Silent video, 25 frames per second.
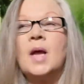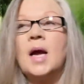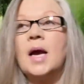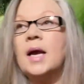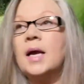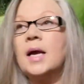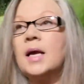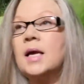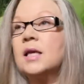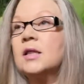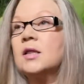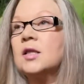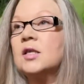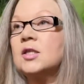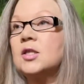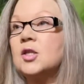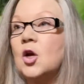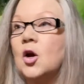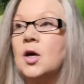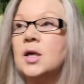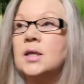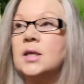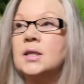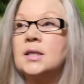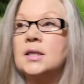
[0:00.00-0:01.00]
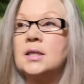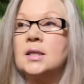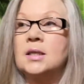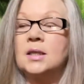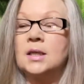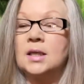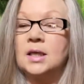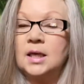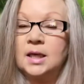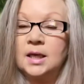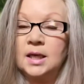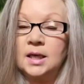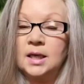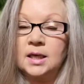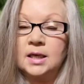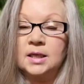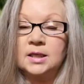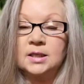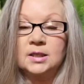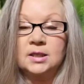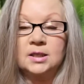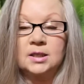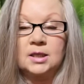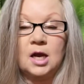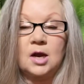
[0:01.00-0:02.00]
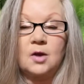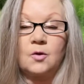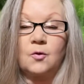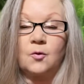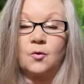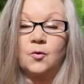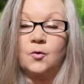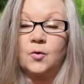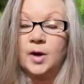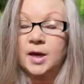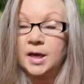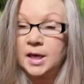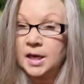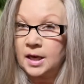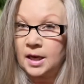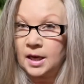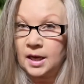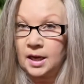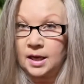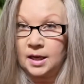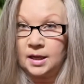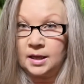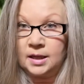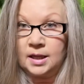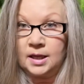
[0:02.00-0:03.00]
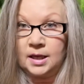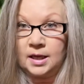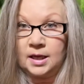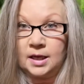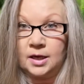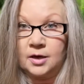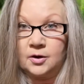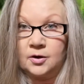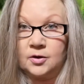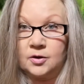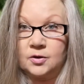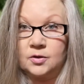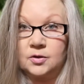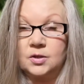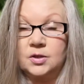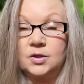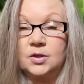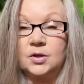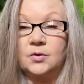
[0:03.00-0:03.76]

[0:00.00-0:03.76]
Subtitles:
I get this constantly. It is a ringing in the ears.